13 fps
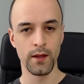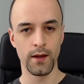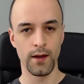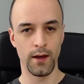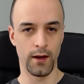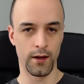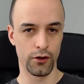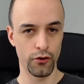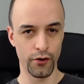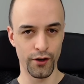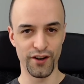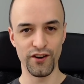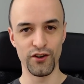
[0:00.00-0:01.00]
and
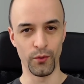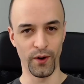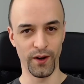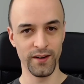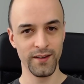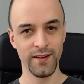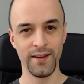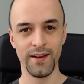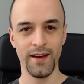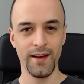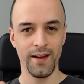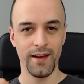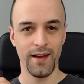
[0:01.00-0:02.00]
created a new one.
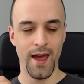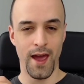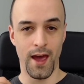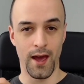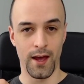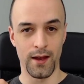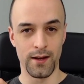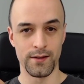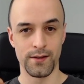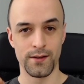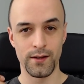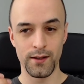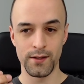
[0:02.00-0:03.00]
And
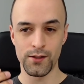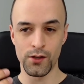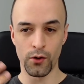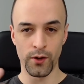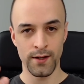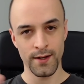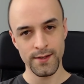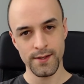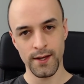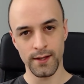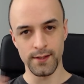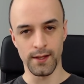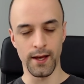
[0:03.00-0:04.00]
so it does
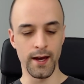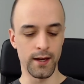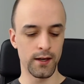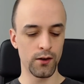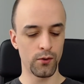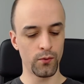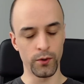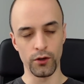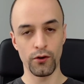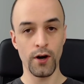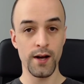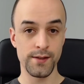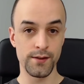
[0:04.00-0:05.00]
things like when you
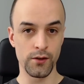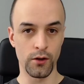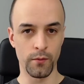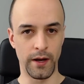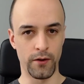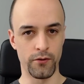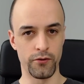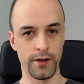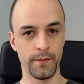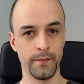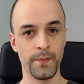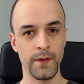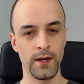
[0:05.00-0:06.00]
cross a zone boundary,
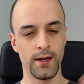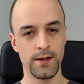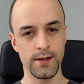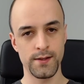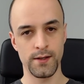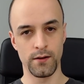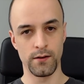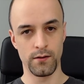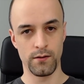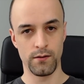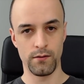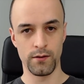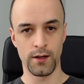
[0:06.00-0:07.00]
it doesn't
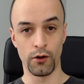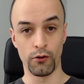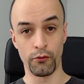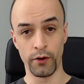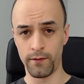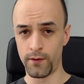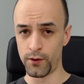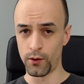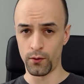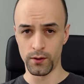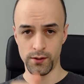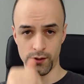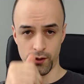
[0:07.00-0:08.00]
get rid of the
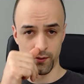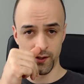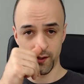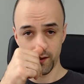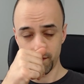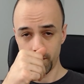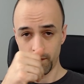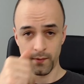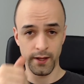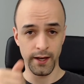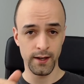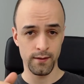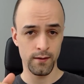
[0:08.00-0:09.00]
old zones
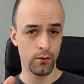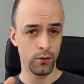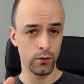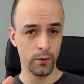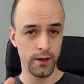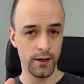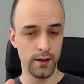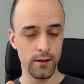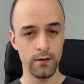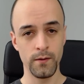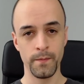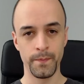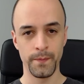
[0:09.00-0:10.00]
like the old one did.
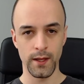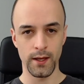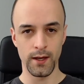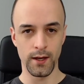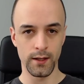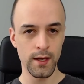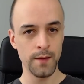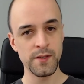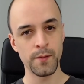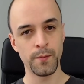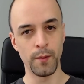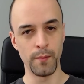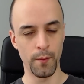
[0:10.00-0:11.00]
It keeps
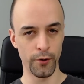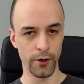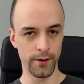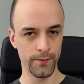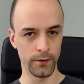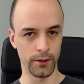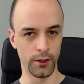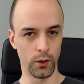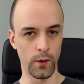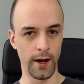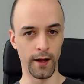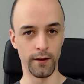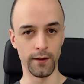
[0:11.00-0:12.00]
them in memory for a little
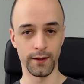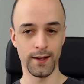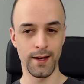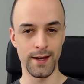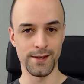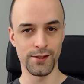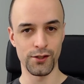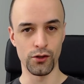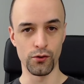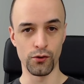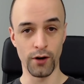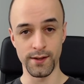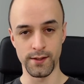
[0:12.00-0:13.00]
while in case you
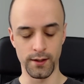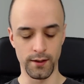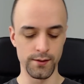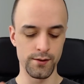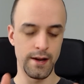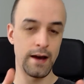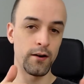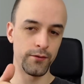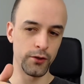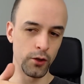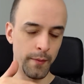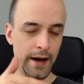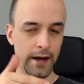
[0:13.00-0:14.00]
cross again. So now if you
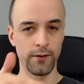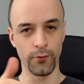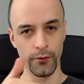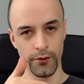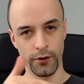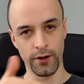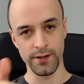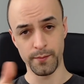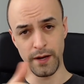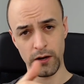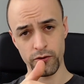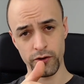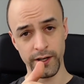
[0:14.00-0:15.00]
go back and forth across a
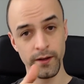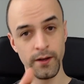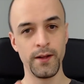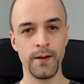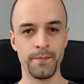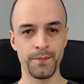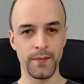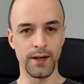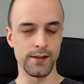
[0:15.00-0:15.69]
boundary, it's